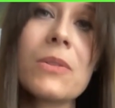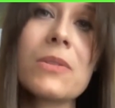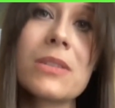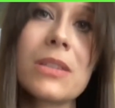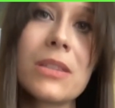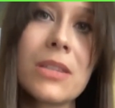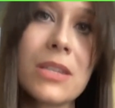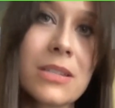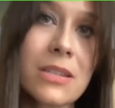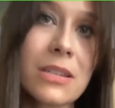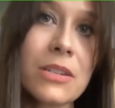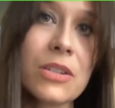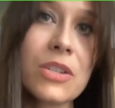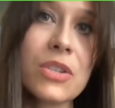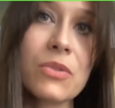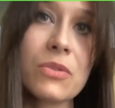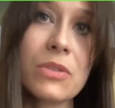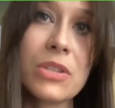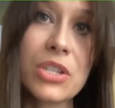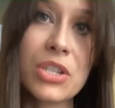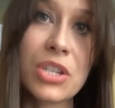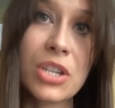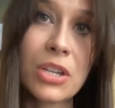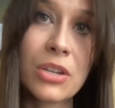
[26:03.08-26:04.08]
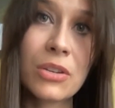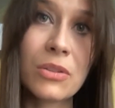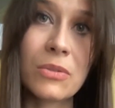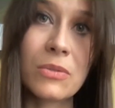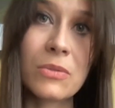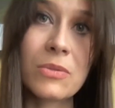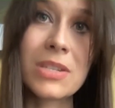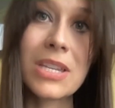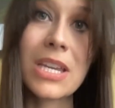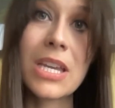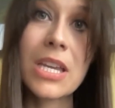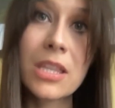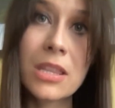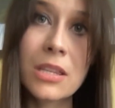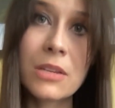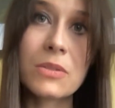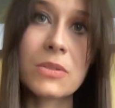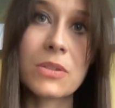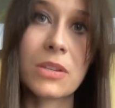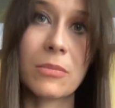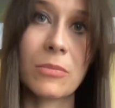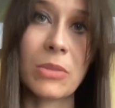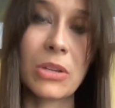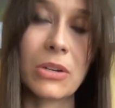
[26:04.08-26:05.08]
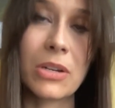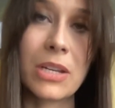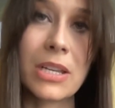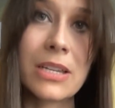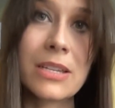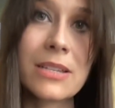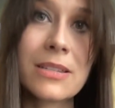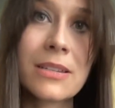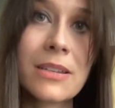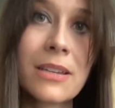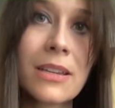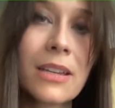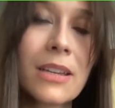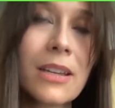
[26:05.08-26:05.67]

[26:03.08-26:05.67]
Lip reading: that these industries use in those communities.